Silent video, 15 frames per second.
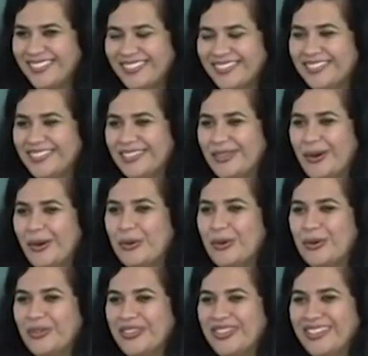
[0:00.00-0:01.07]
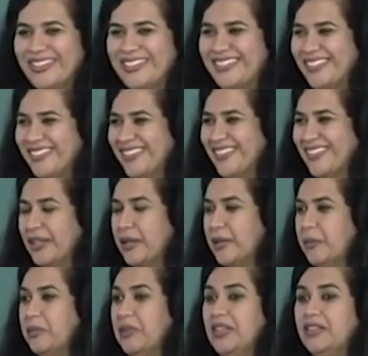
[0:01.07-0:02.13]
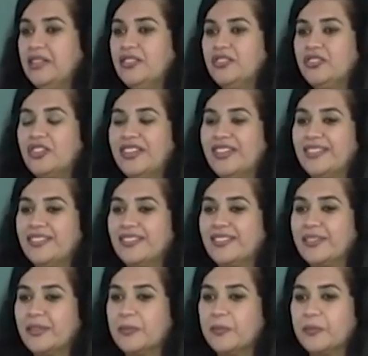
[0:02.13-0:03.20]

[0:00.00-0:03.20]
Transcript: written all over it, Mean Streets.